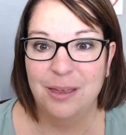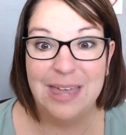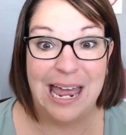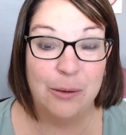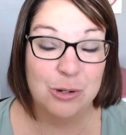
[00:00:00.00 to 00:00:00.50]

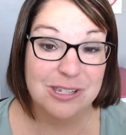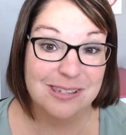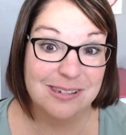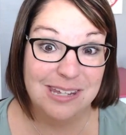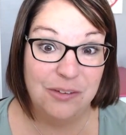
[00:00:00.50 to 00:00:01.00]
that I
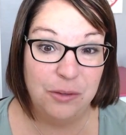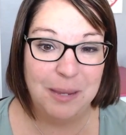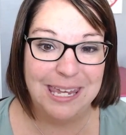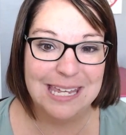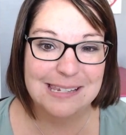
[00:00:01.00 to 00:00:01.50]
was giving
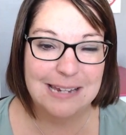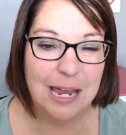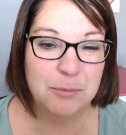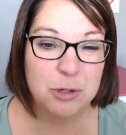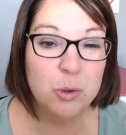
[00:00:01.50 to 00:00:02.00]
my kids
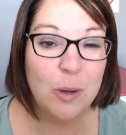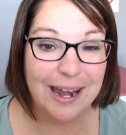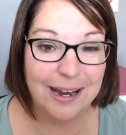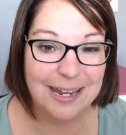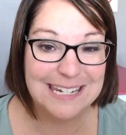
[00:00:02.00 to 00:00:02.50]
time to
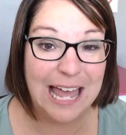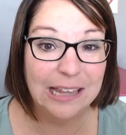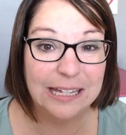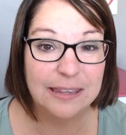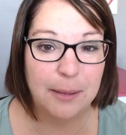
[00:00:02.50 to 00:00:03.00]
edit and
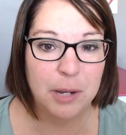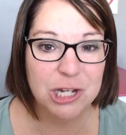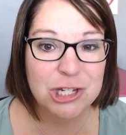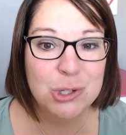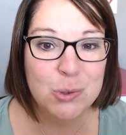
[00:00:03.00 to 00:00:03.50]
telling them
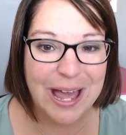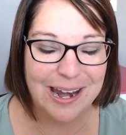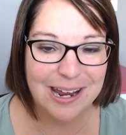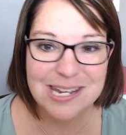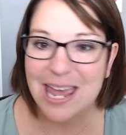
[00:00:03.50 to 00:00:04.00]
to
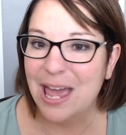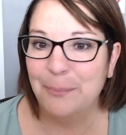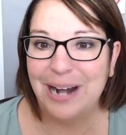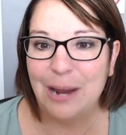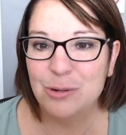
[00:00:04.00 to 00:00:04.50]
edit,
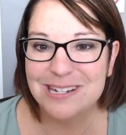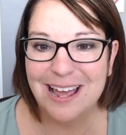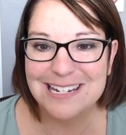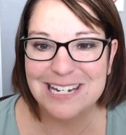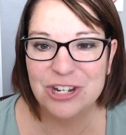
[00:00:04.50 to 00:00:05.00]
but I was
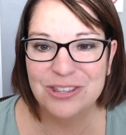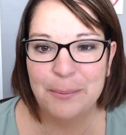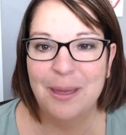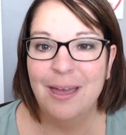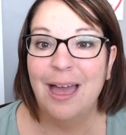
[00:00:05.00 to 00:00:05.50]
not teaching
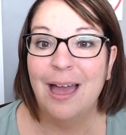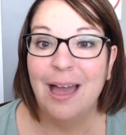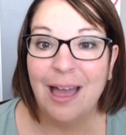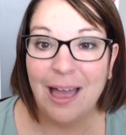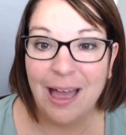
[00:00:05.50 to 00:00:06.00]
them
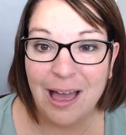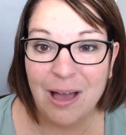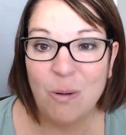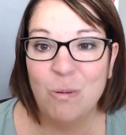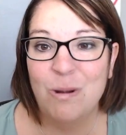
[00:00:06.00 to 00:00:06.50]

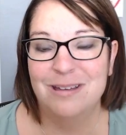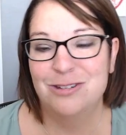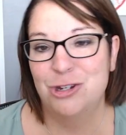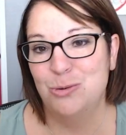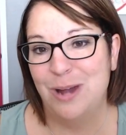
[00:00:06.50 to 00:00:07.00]
how
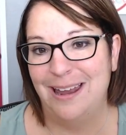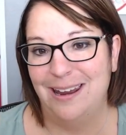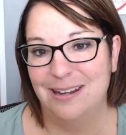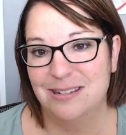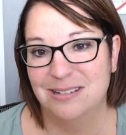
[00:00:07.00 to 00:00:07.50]
to
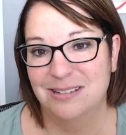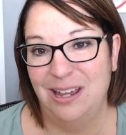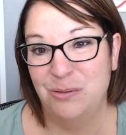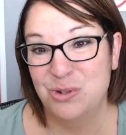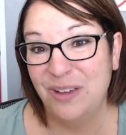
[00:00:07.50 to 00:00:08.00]
edit.
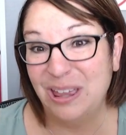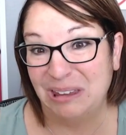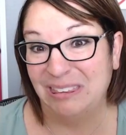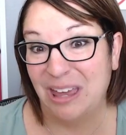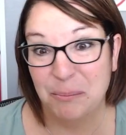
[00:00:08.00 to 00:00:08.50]
I was
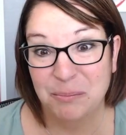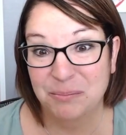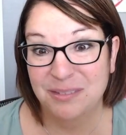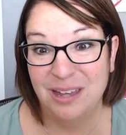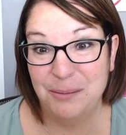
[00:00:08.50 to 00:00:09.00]
failing them.
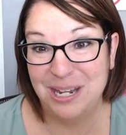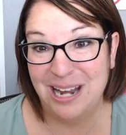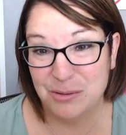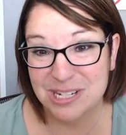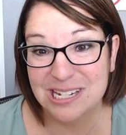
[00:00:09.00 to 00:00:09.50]
I
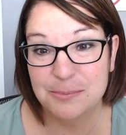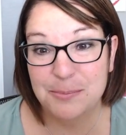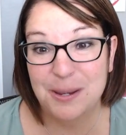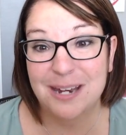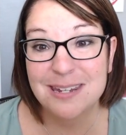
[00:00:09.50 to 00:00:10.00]
mean, I was
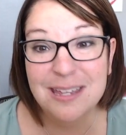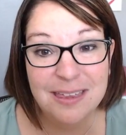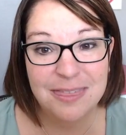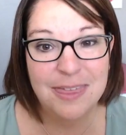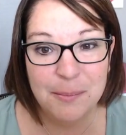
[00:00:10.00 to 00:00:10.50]

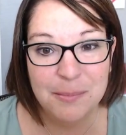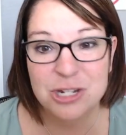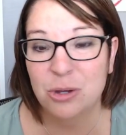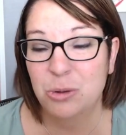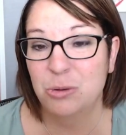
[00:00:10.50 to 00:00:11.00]
expecting them
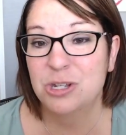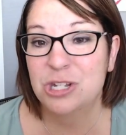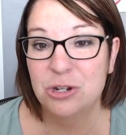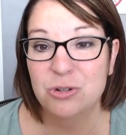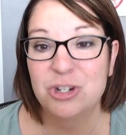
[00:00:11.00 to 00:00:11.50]
to go through this
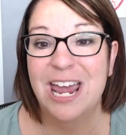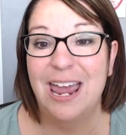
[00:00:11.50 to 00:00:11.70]
huge,